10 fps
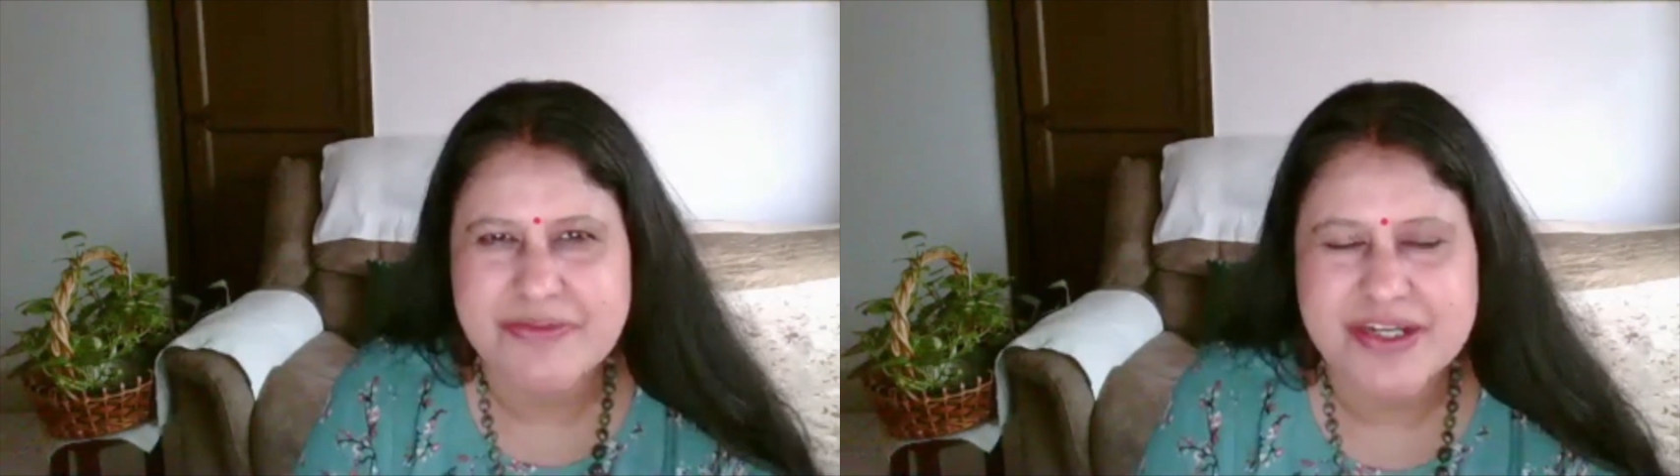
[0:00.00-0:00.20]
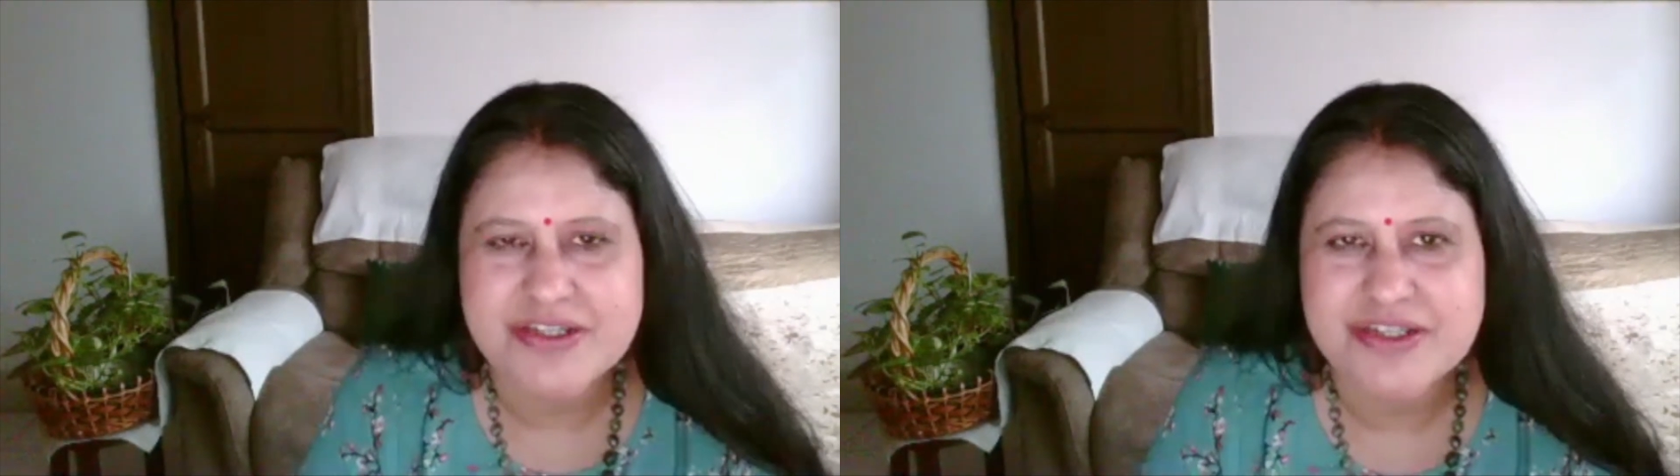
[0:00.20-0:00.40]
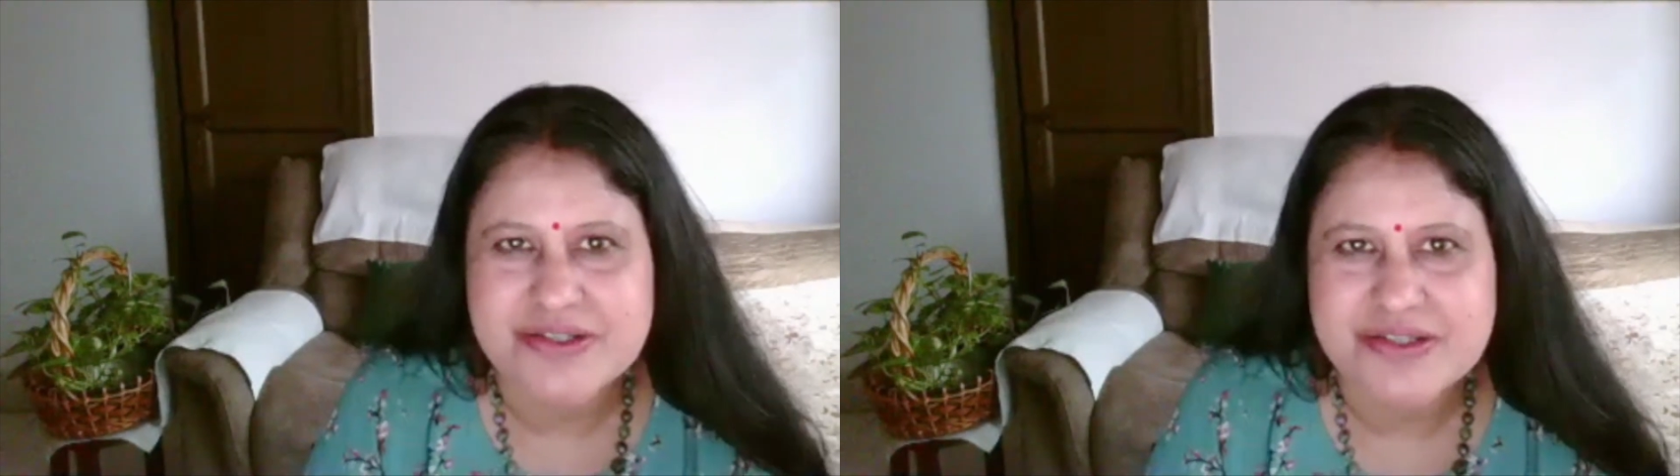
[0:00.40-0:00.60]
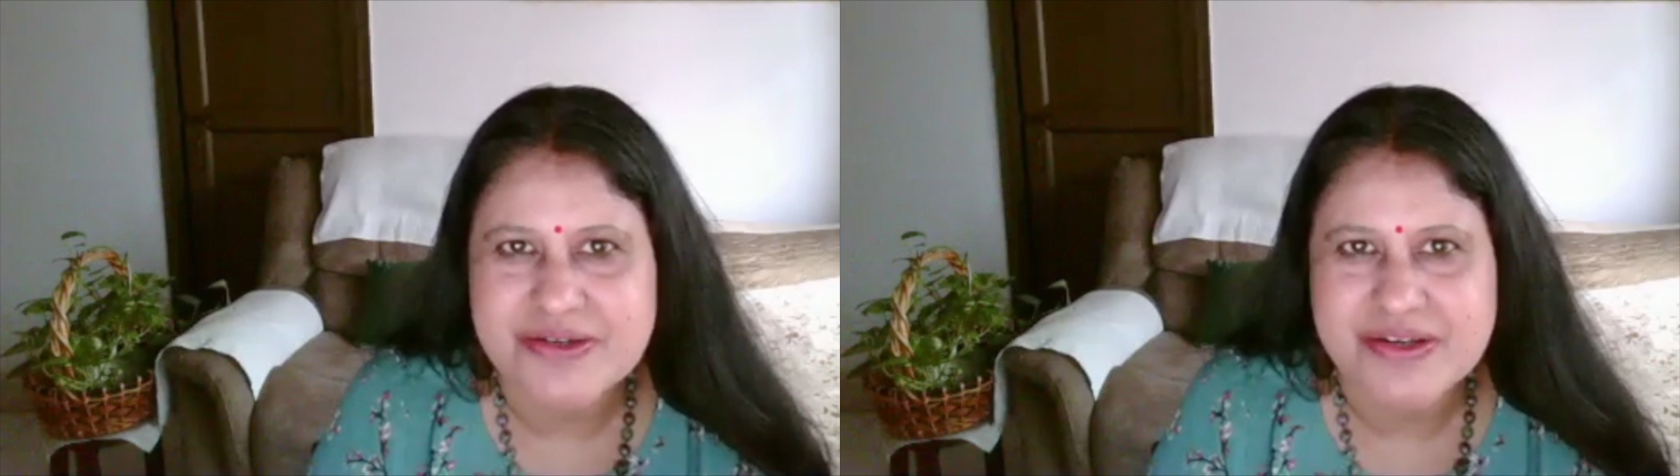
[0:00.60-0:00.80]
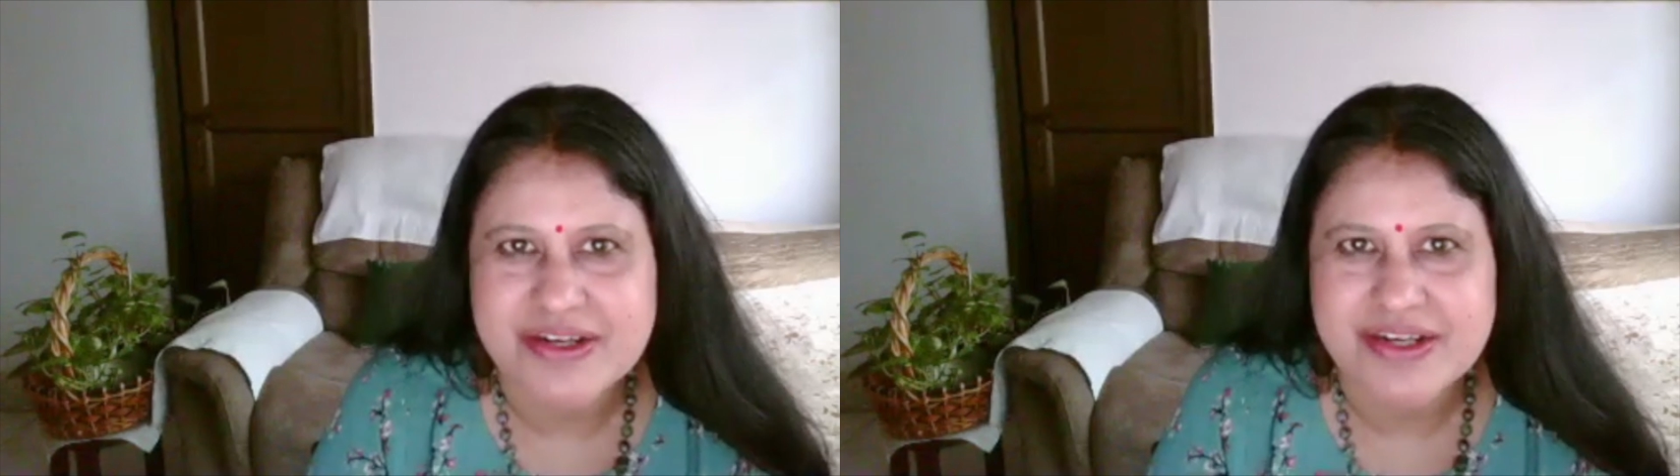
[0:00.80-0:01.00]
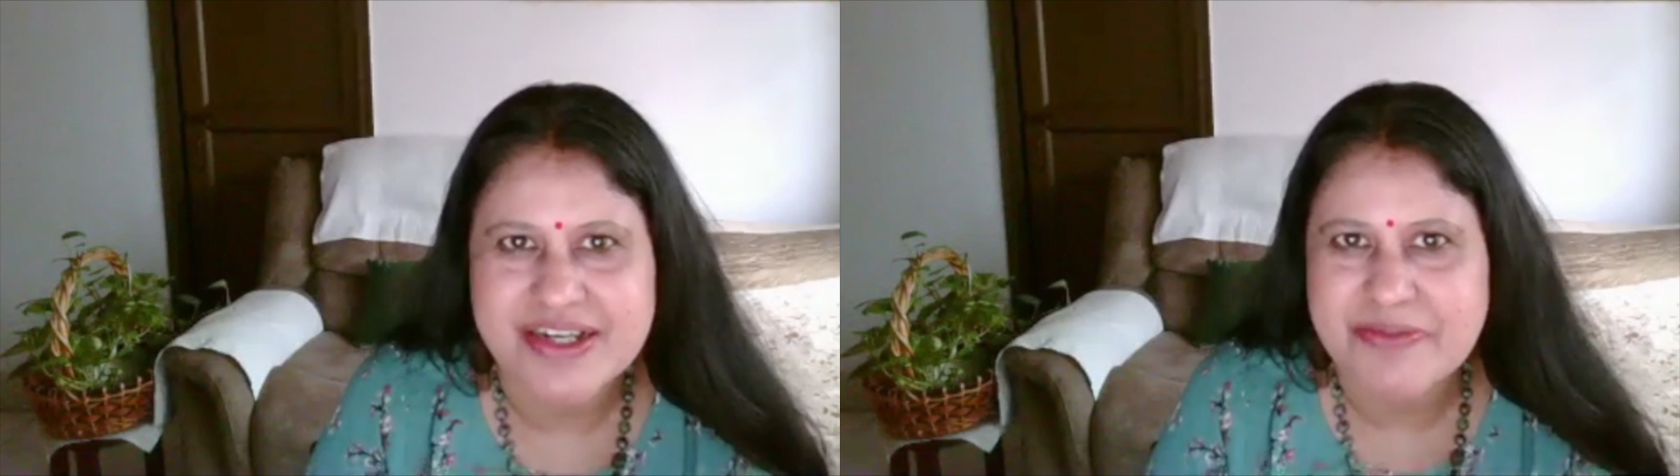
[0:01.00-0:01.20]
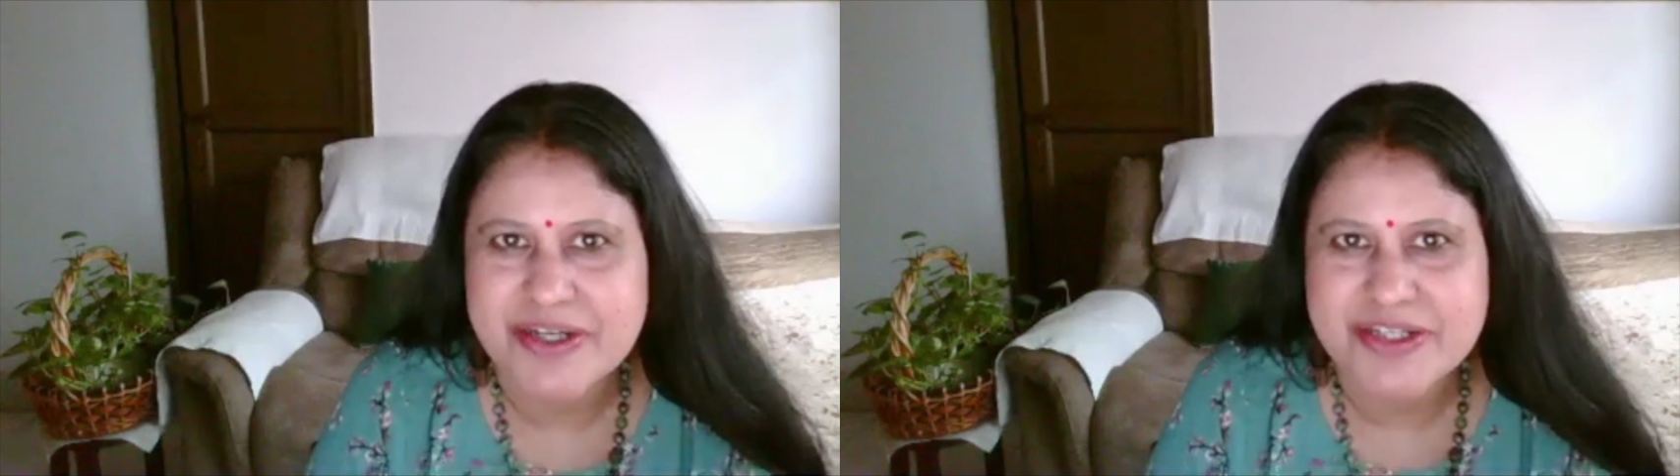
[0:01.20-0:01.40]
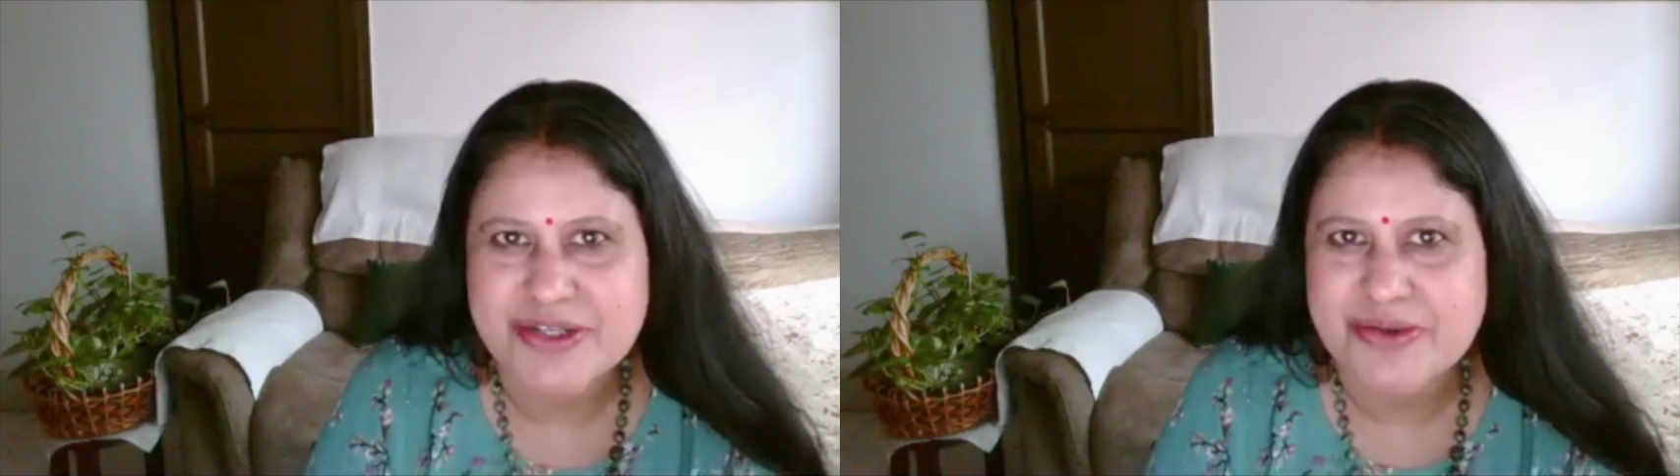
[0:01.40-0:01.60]
months or 8
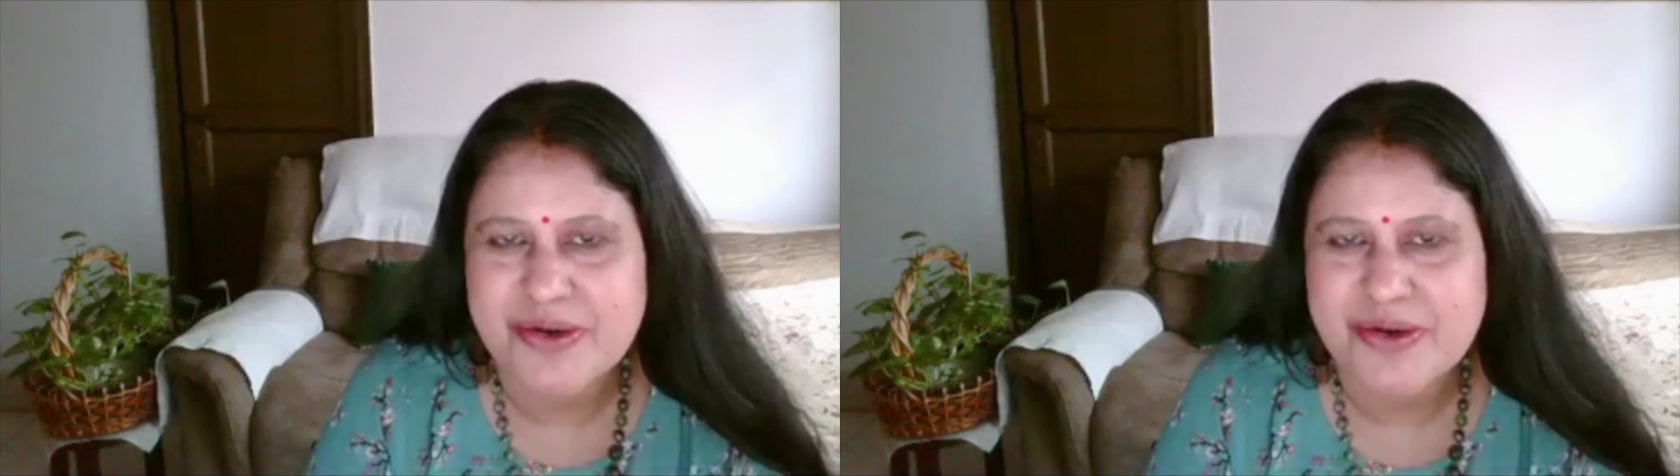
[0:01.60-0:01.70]
months ago,